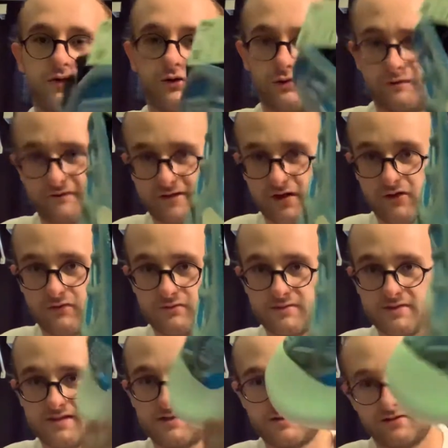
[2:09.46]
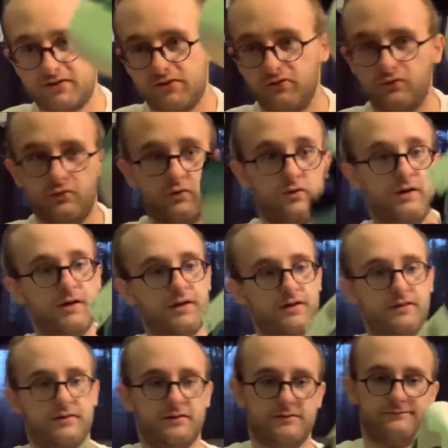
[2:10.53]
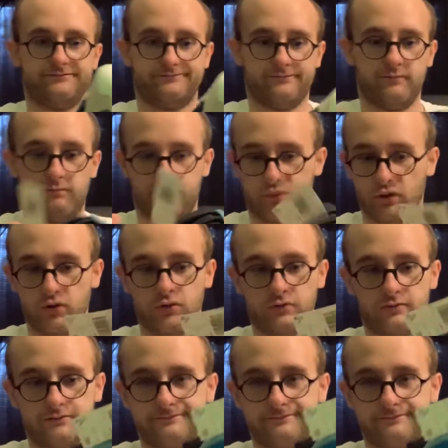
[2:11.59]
earth tones to blue.